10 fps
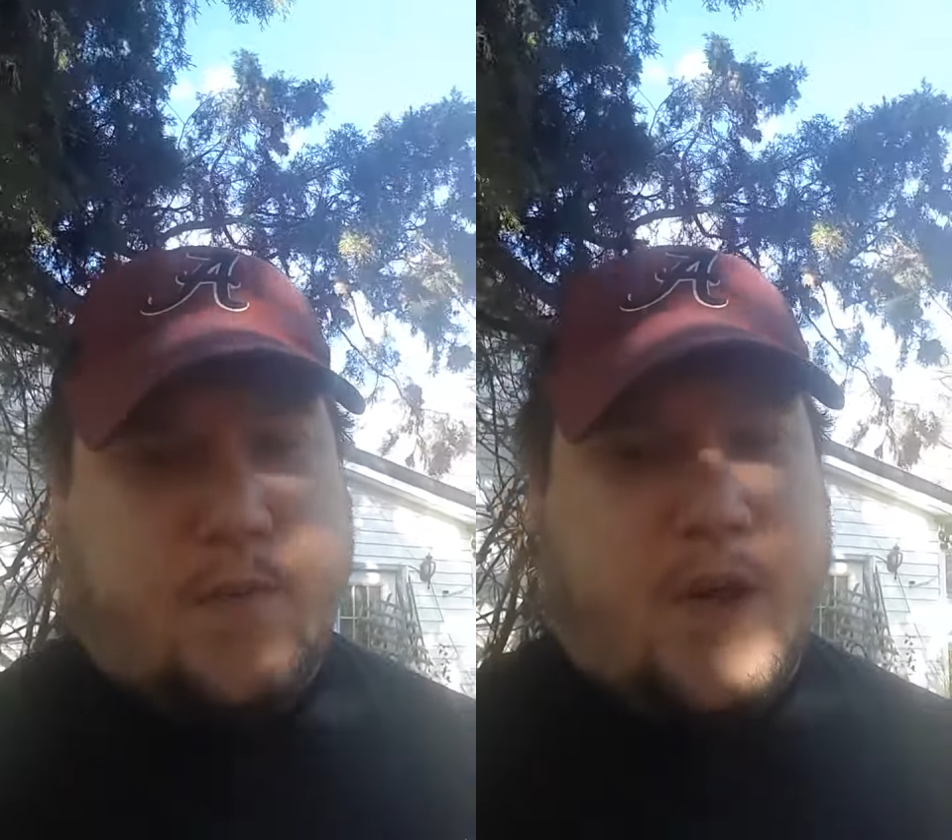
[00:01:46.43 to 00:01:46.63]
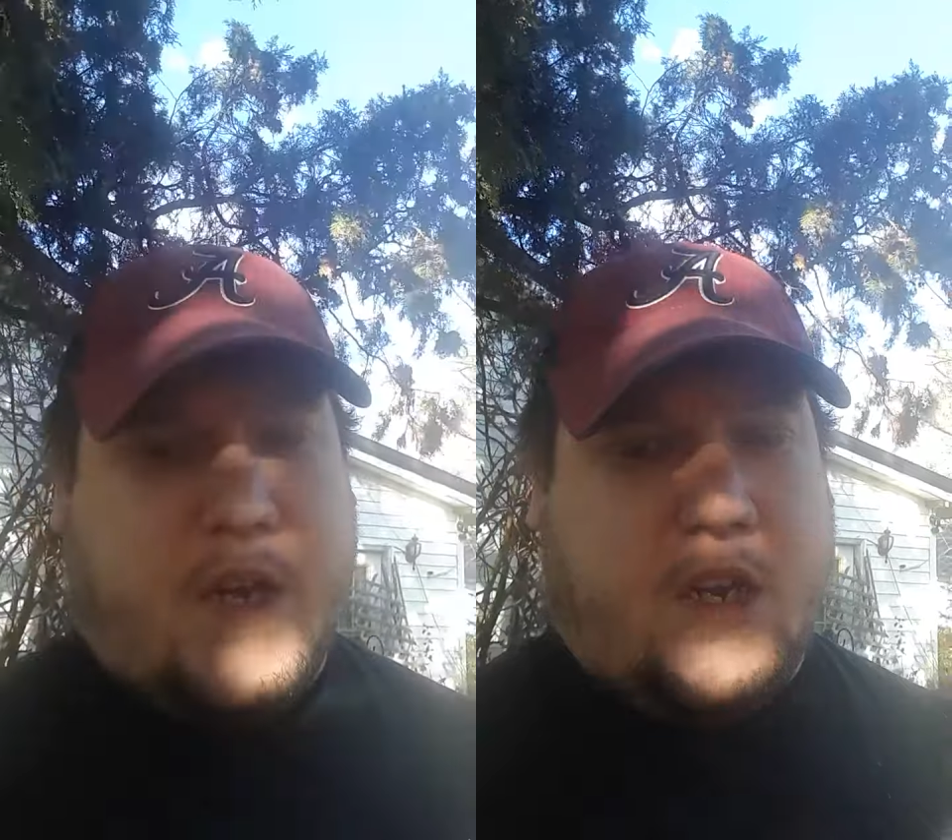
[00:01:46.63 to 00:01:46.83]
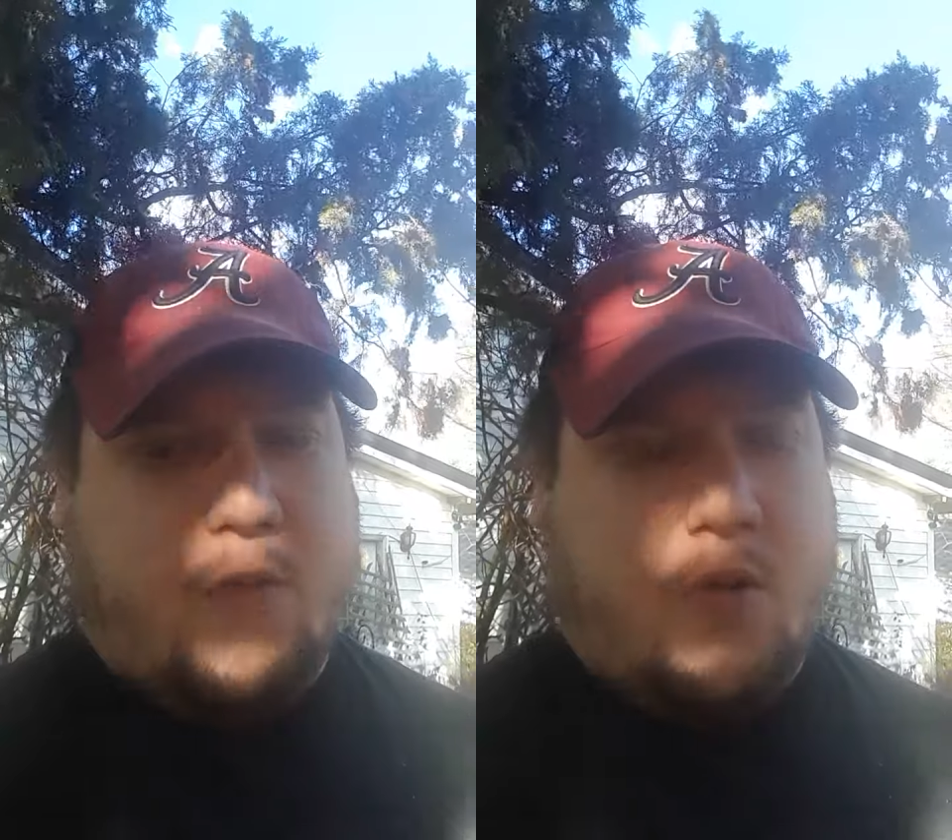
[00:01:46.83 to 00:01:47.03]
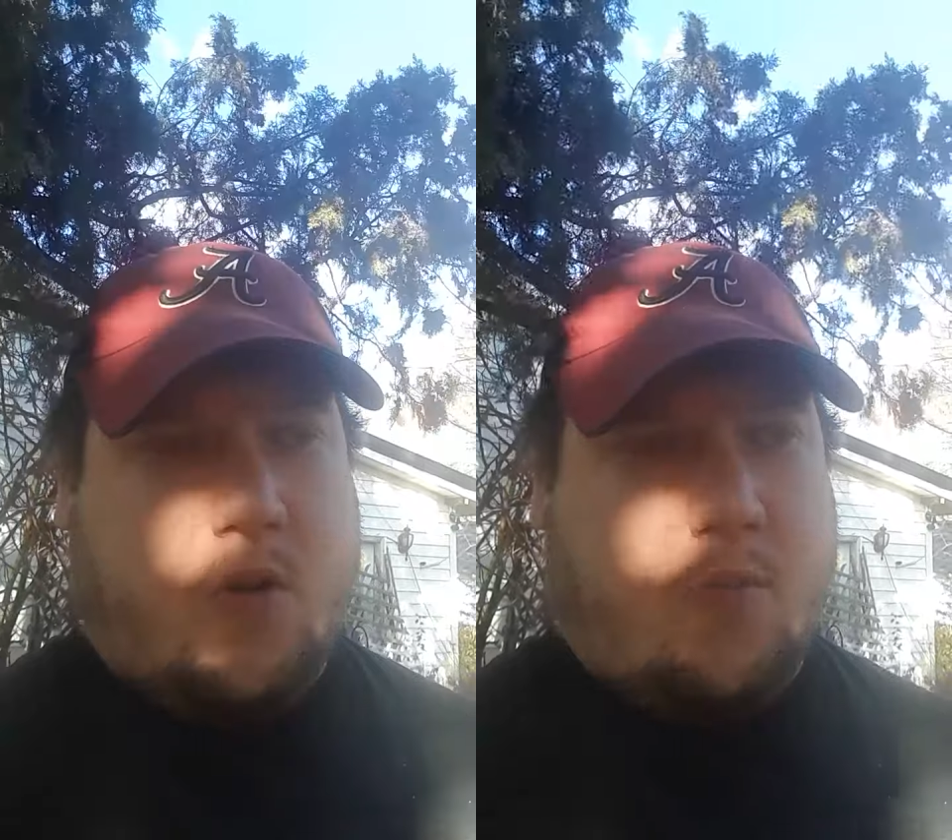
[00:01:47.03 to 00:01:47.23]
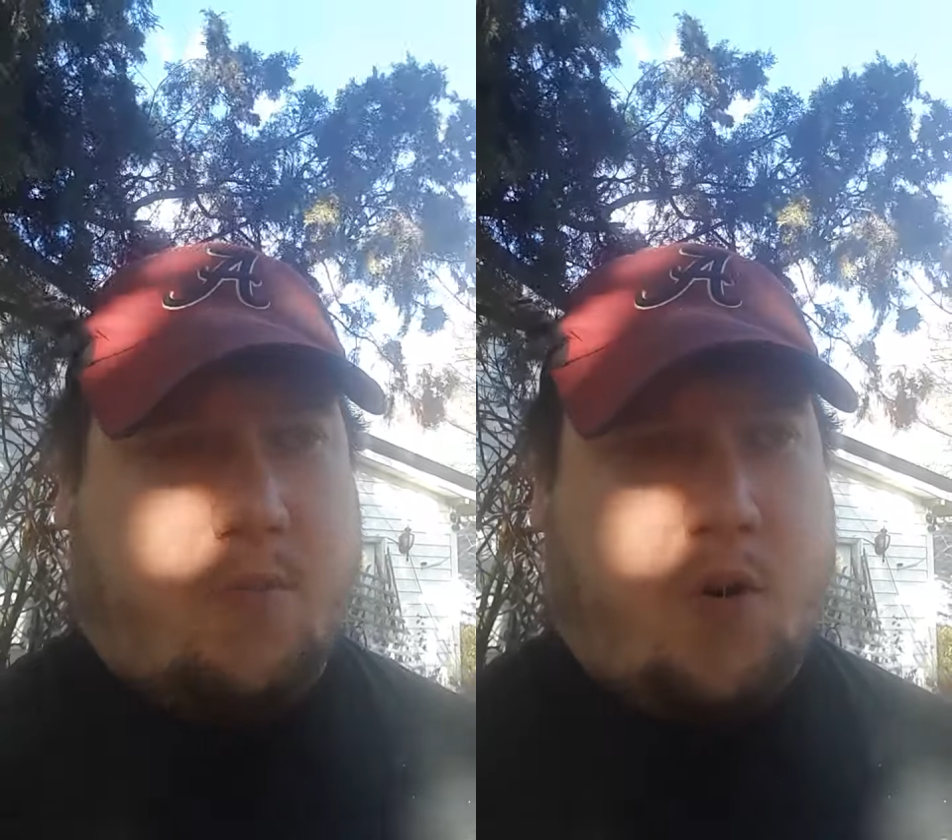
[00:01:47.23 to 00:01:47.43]

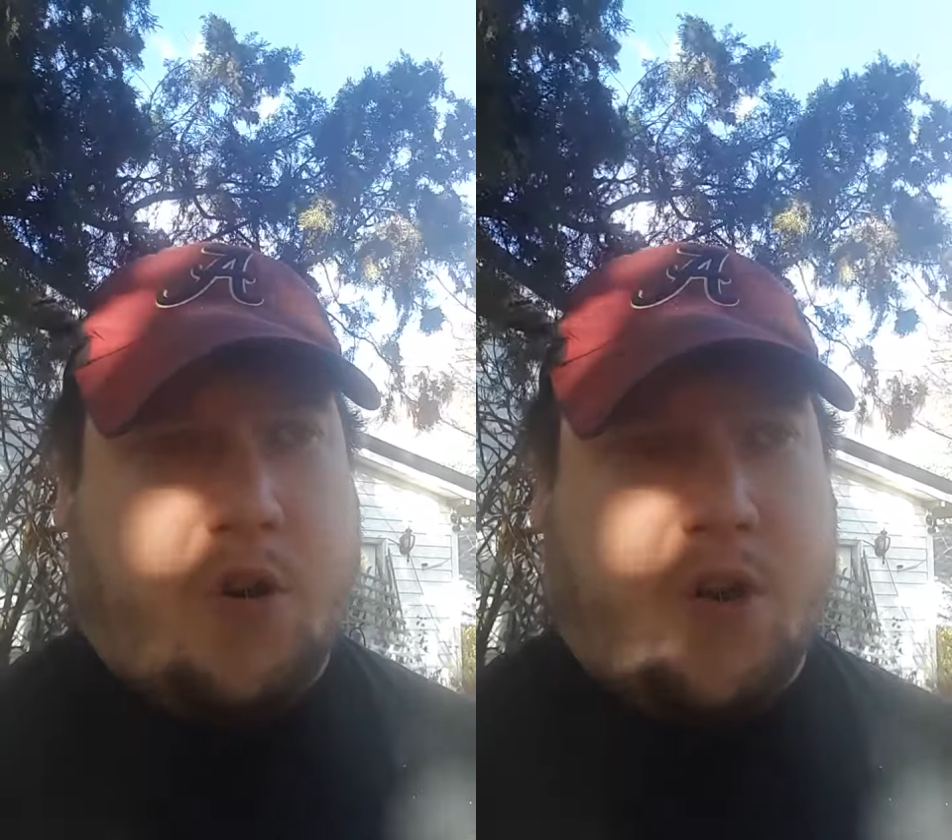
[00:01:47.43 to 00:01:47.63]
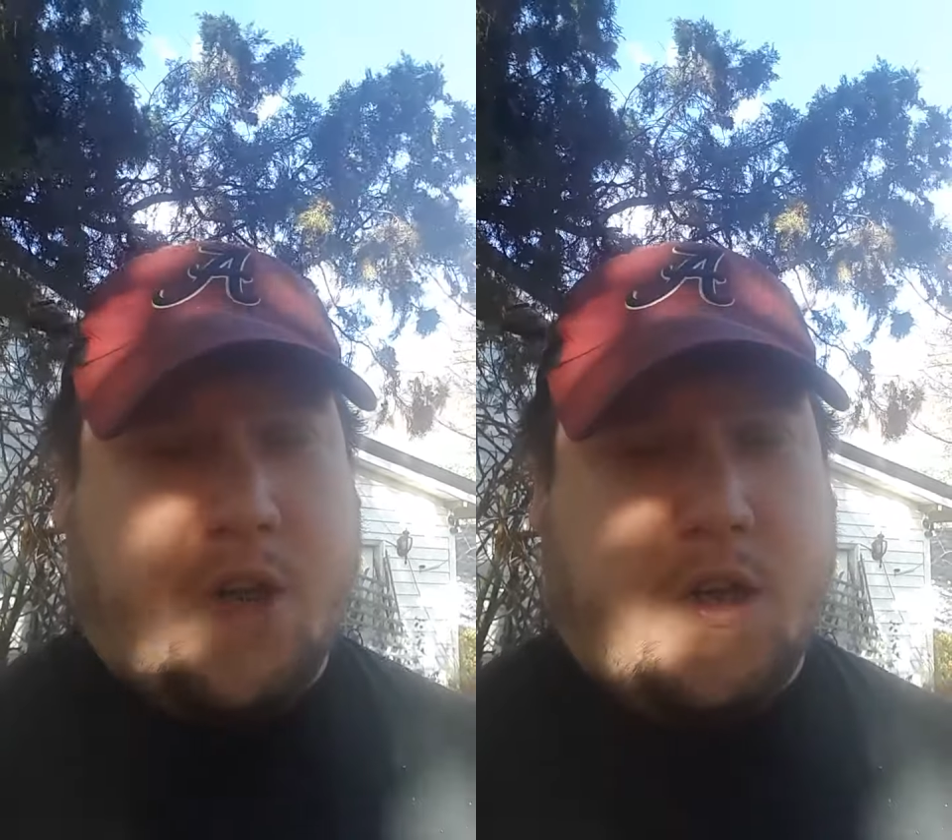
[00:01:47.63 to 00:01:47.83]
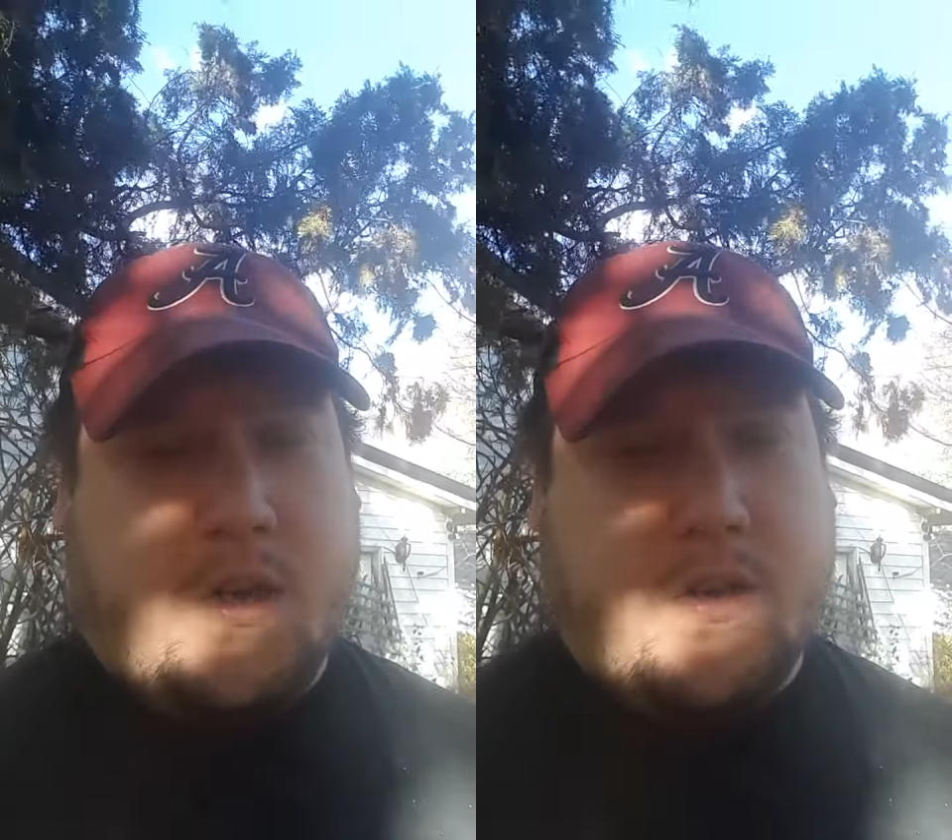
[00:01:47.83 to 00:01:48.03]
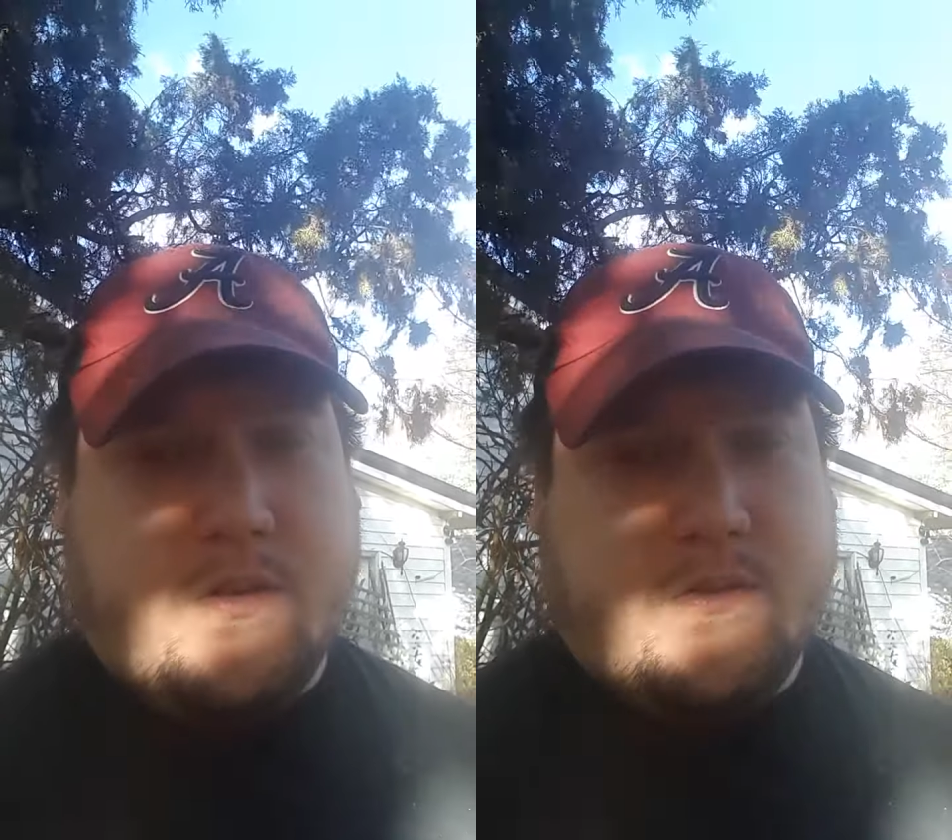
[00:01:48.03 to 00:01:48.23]
AEW, Brodie Lee,